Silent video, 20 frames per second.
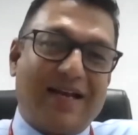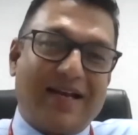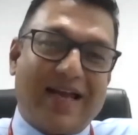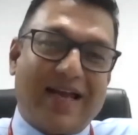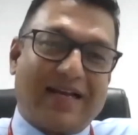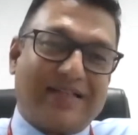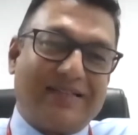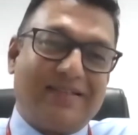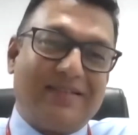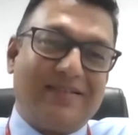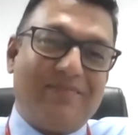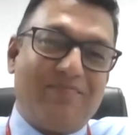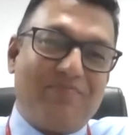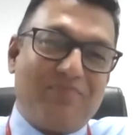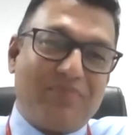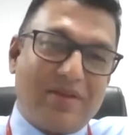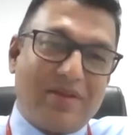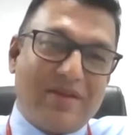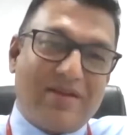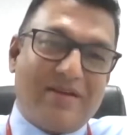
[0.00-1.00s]
and act
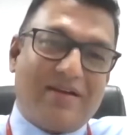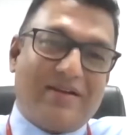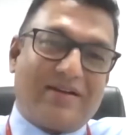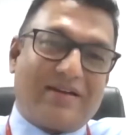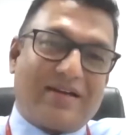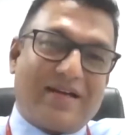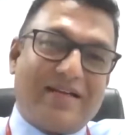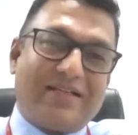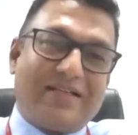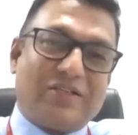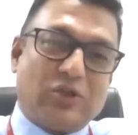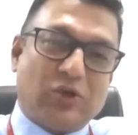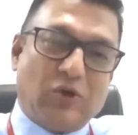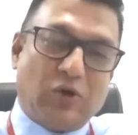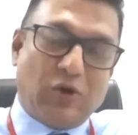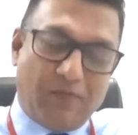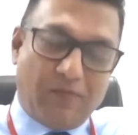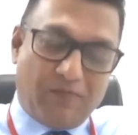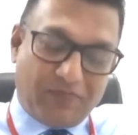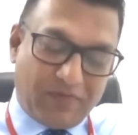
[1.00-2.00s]
right
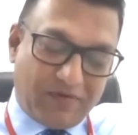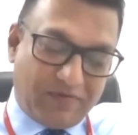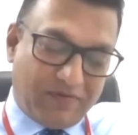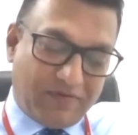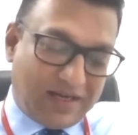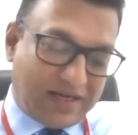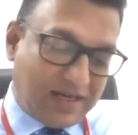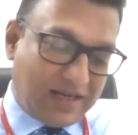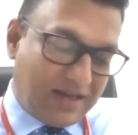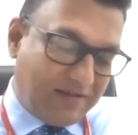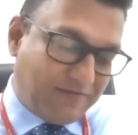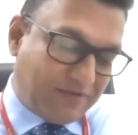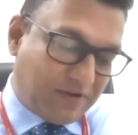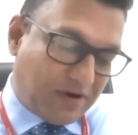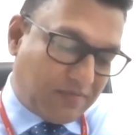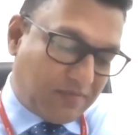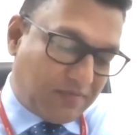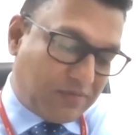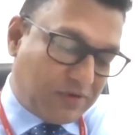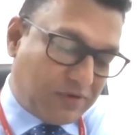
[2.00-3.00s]
so working
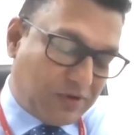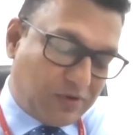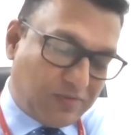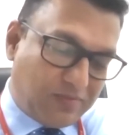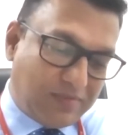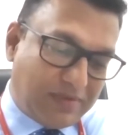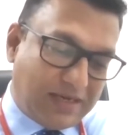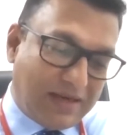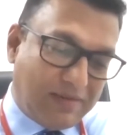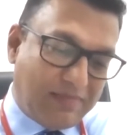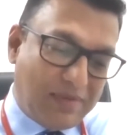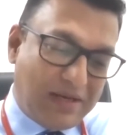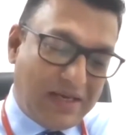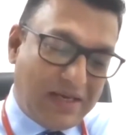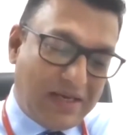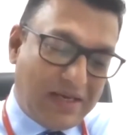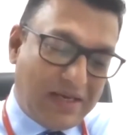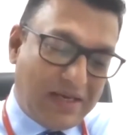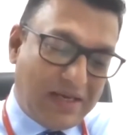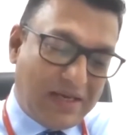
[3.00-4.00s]
from home
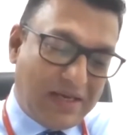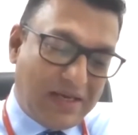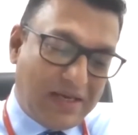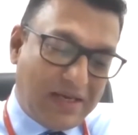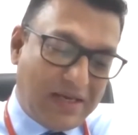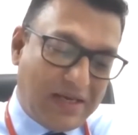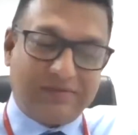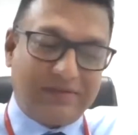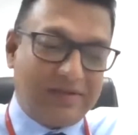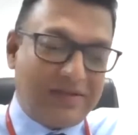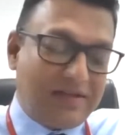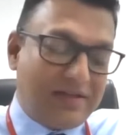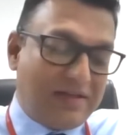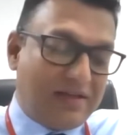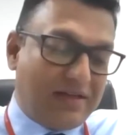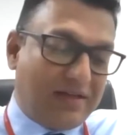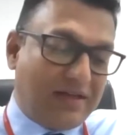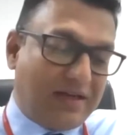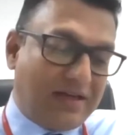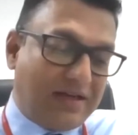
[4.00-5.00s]
maybe uh,
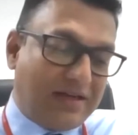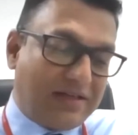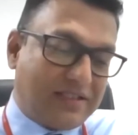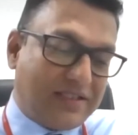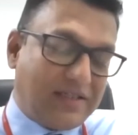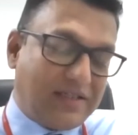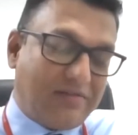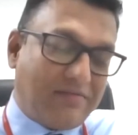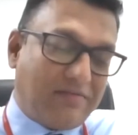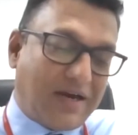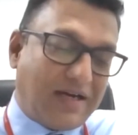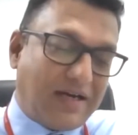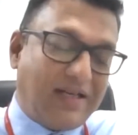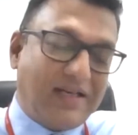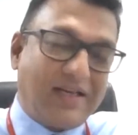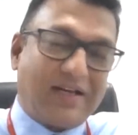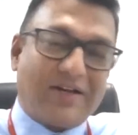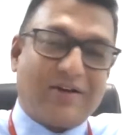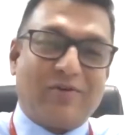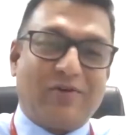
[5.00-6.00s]
uh, one
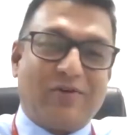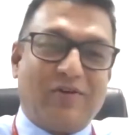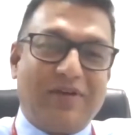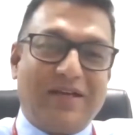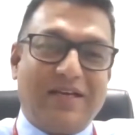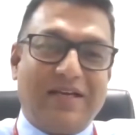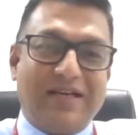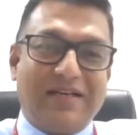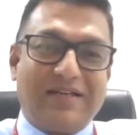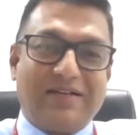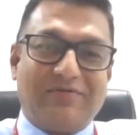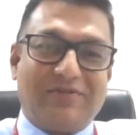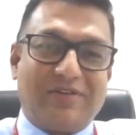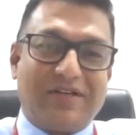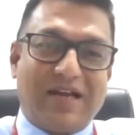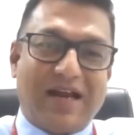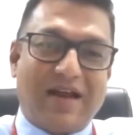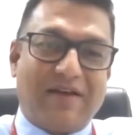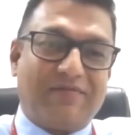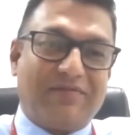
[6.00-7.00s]
year ago we didn't
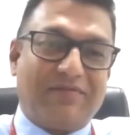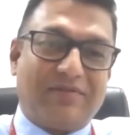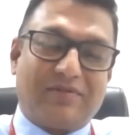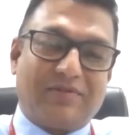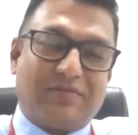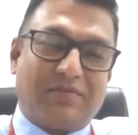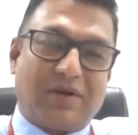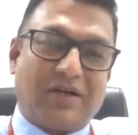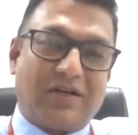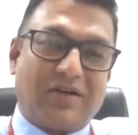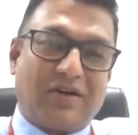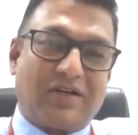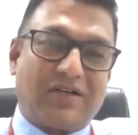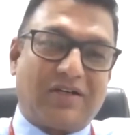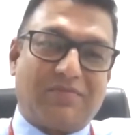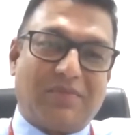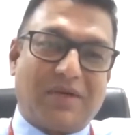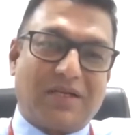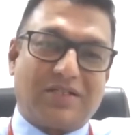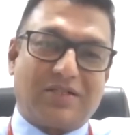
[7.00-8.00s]
would have
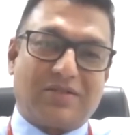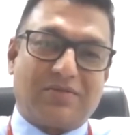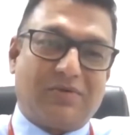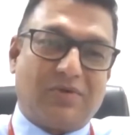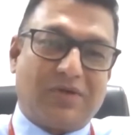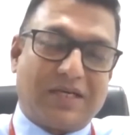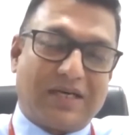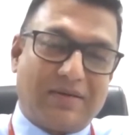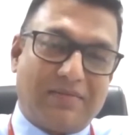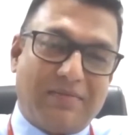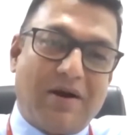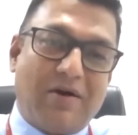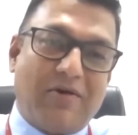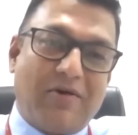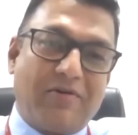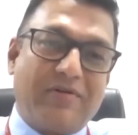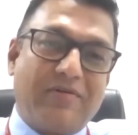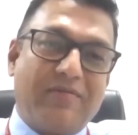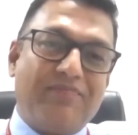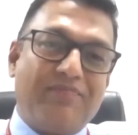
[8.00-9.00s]
not much spoken
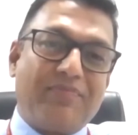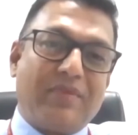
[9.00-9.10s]
about